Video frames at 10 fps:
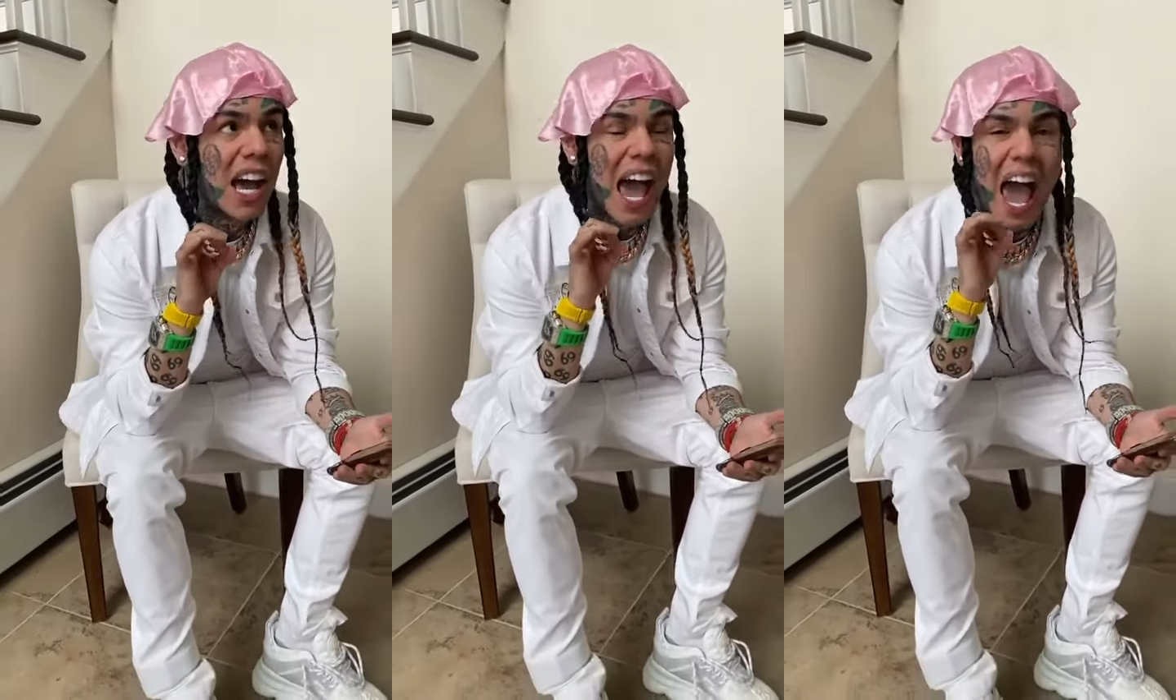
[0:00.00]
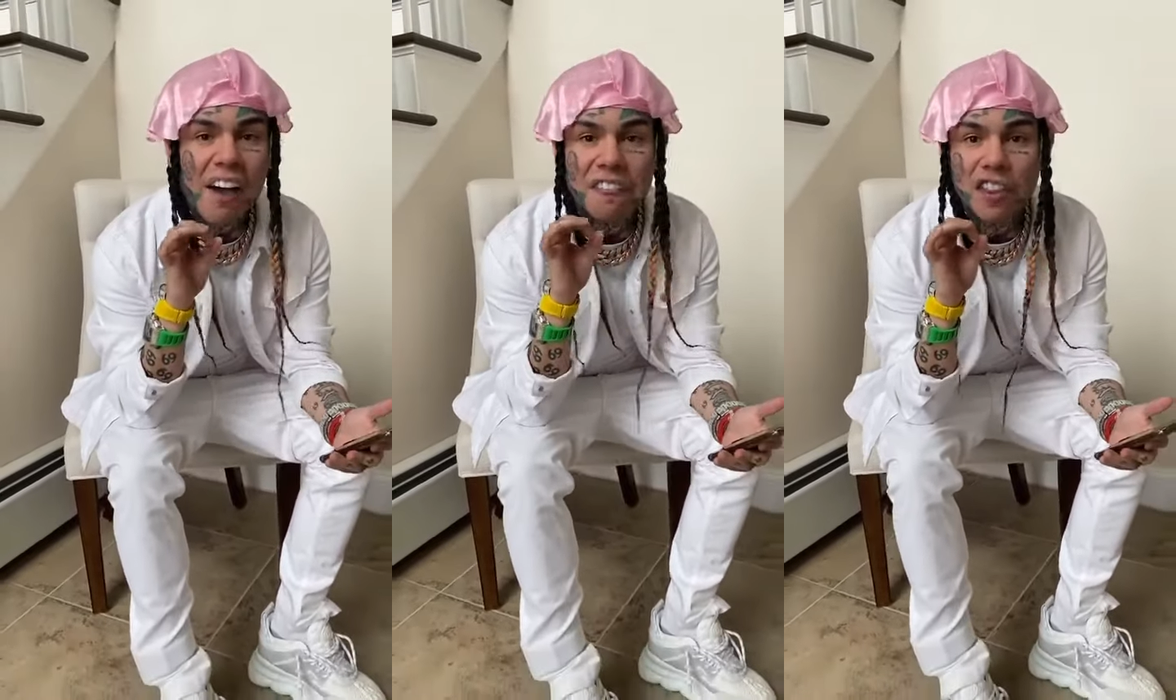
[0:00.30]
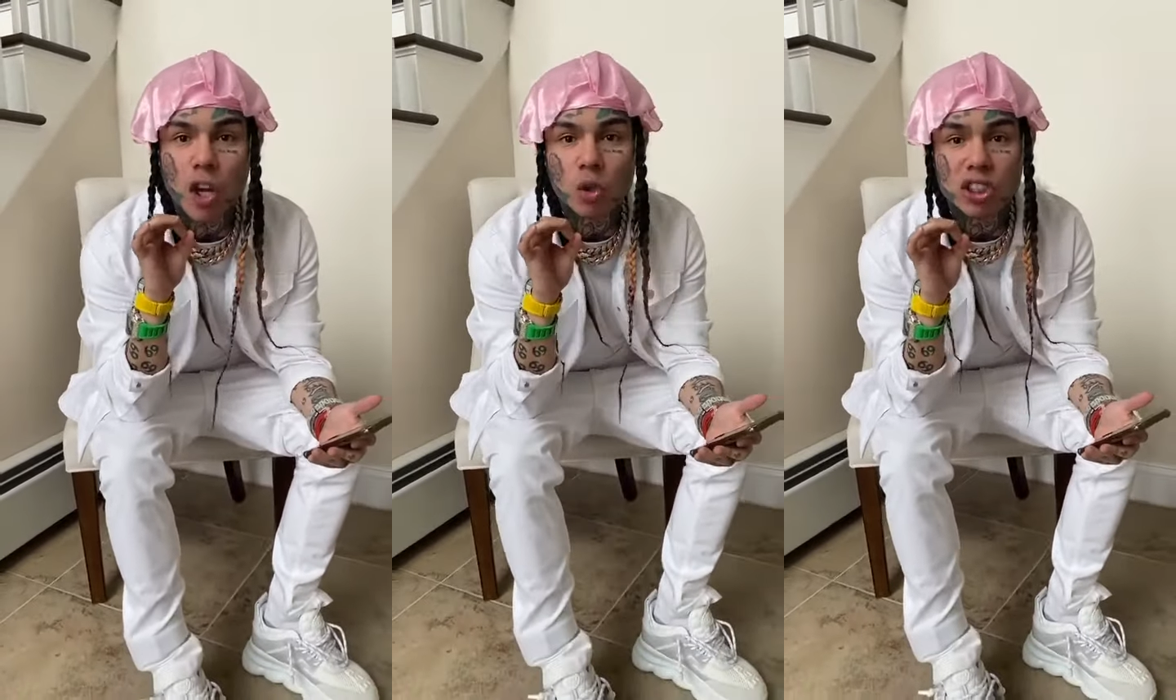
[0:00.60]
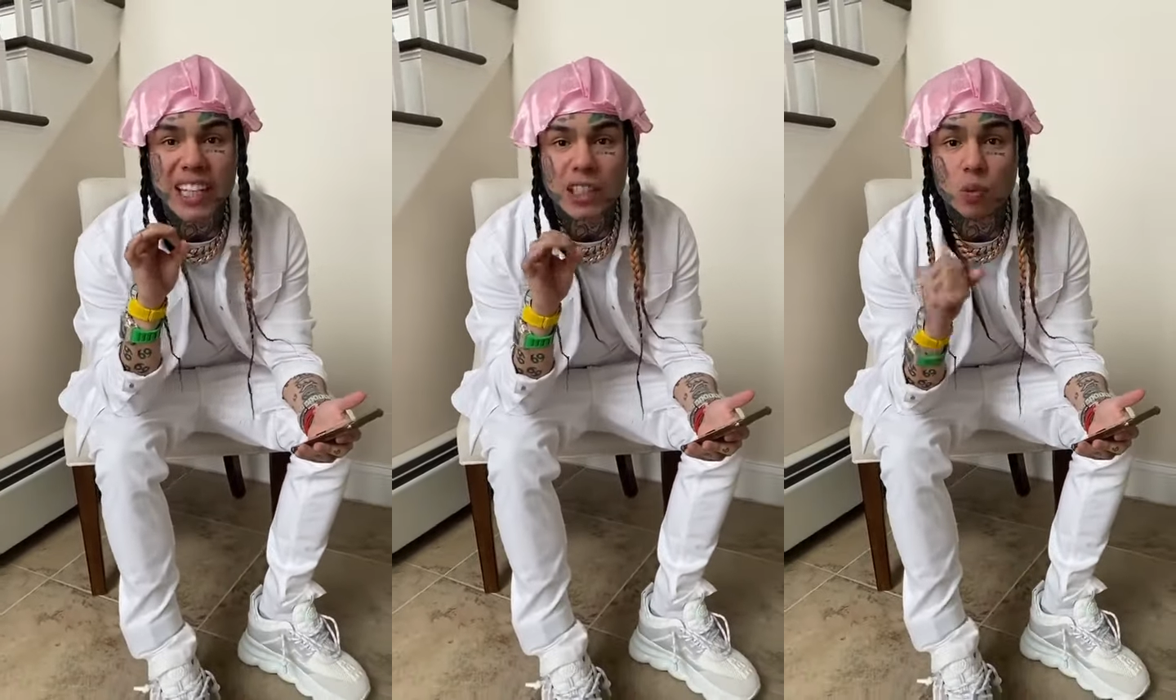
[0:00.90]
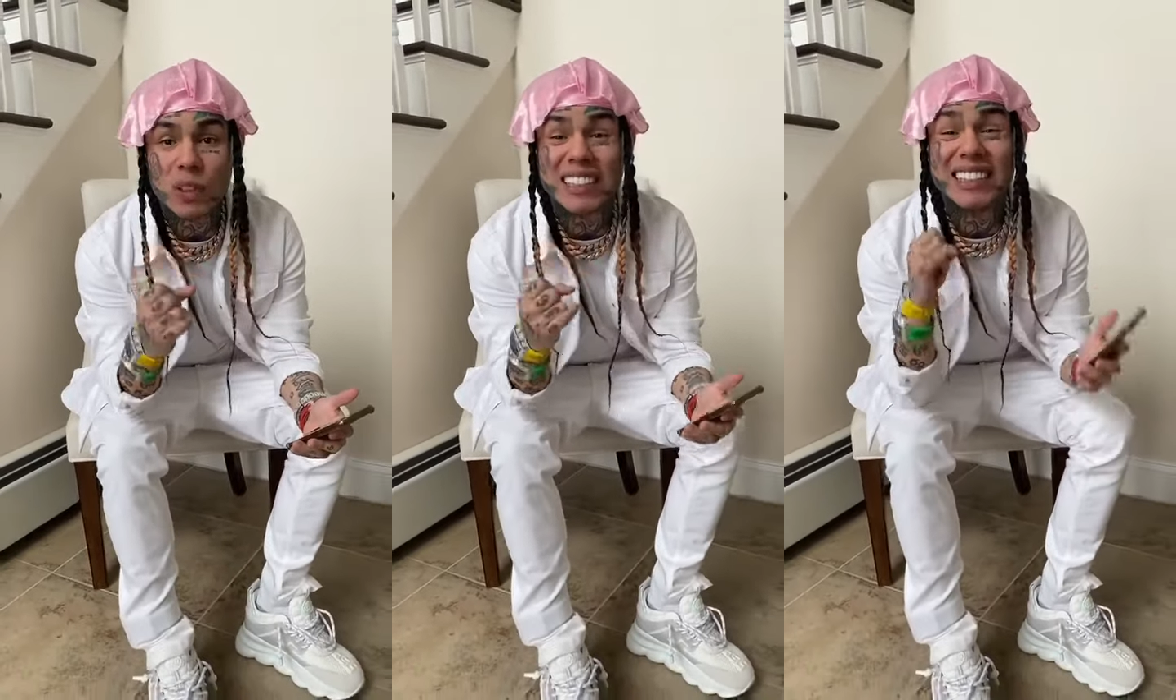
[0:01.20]
half of those
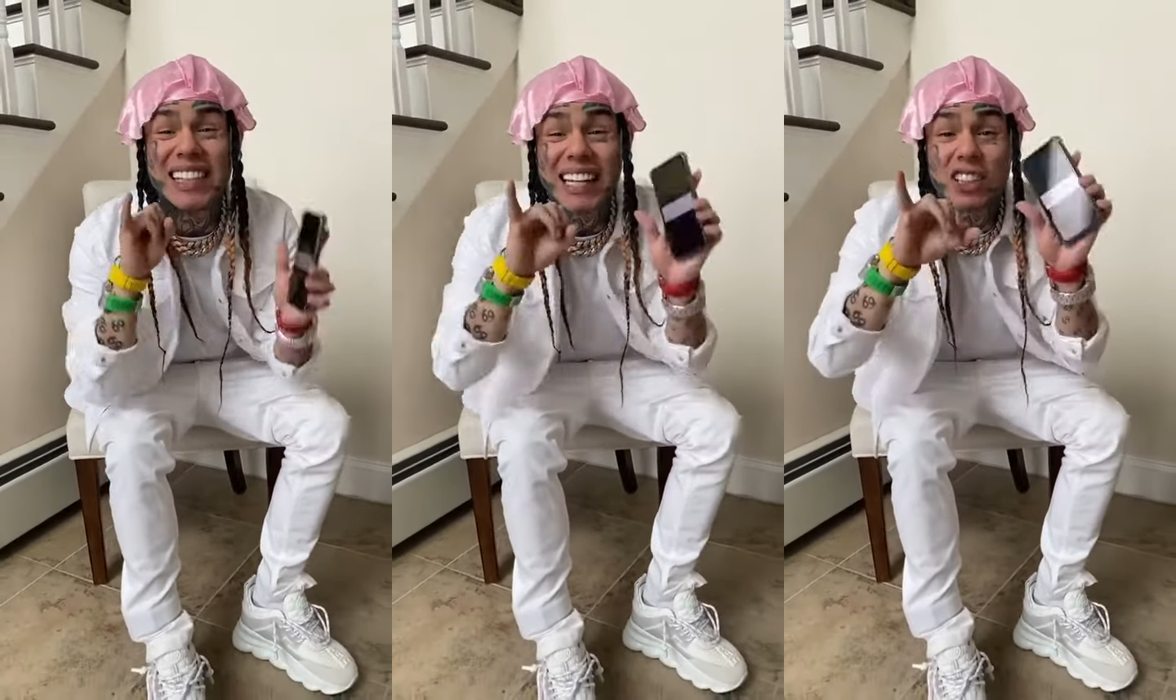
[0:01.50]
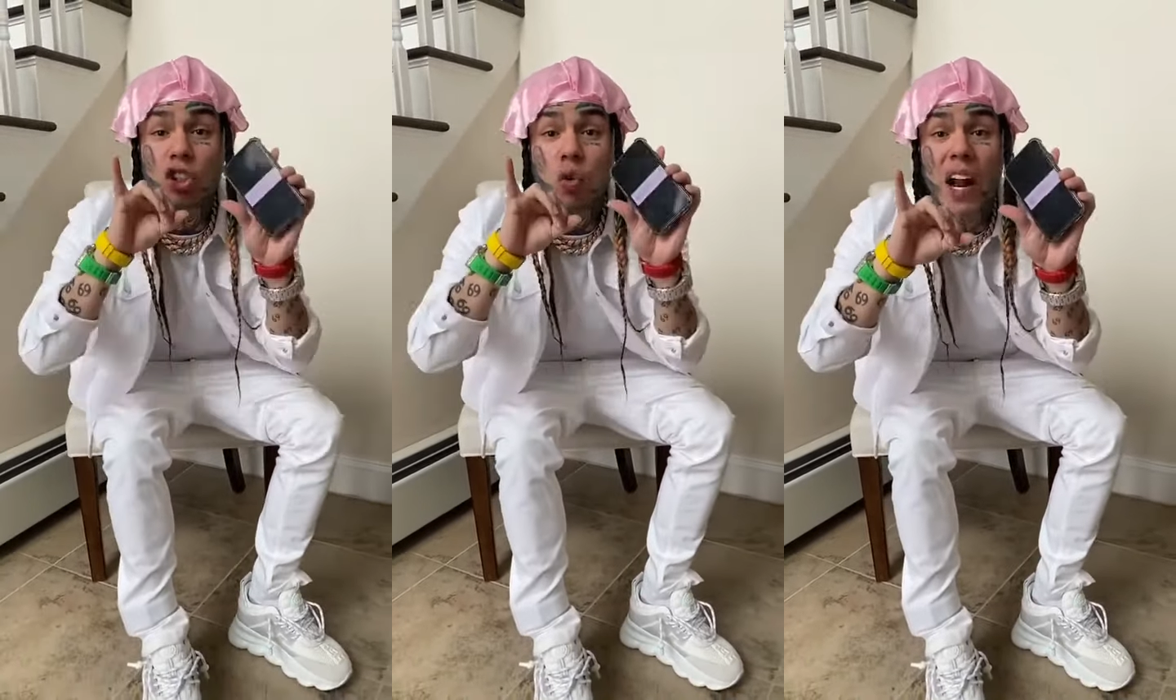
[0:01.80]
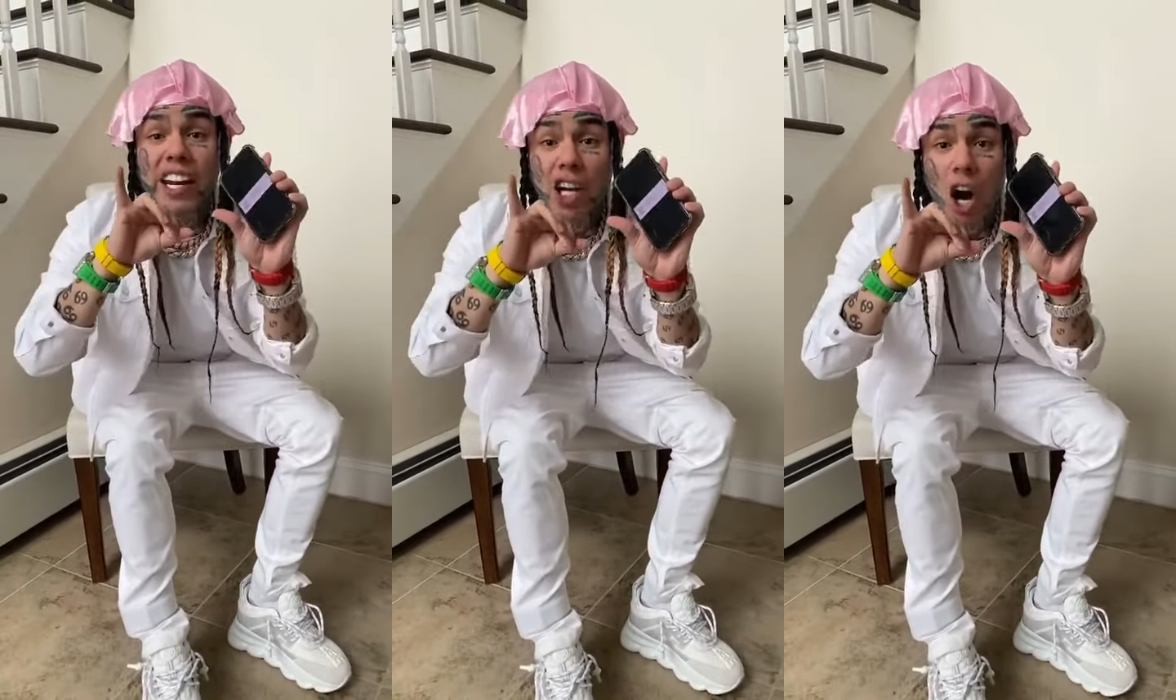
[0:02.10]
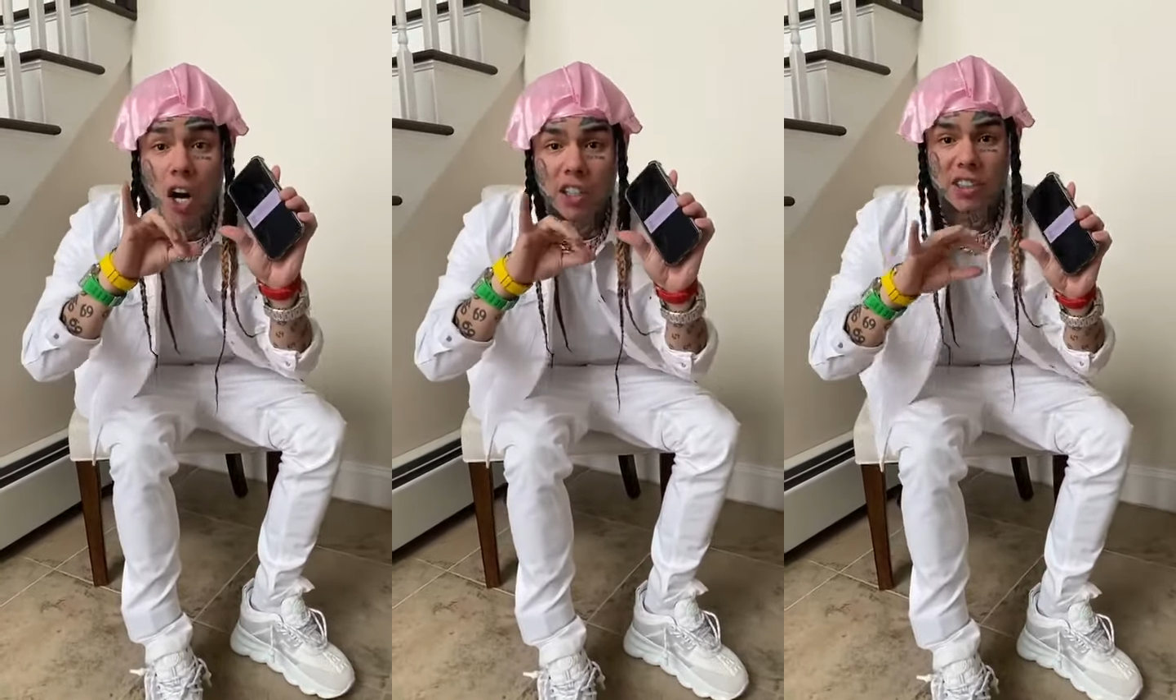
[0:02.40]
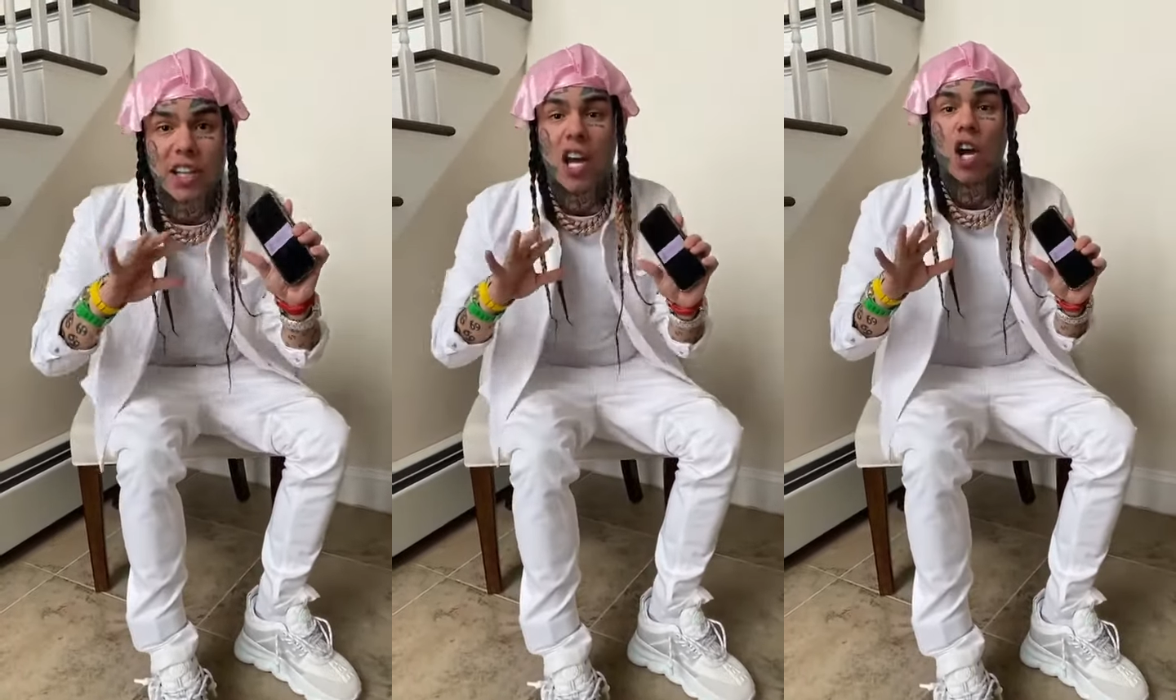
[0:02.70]
things with six credit cards.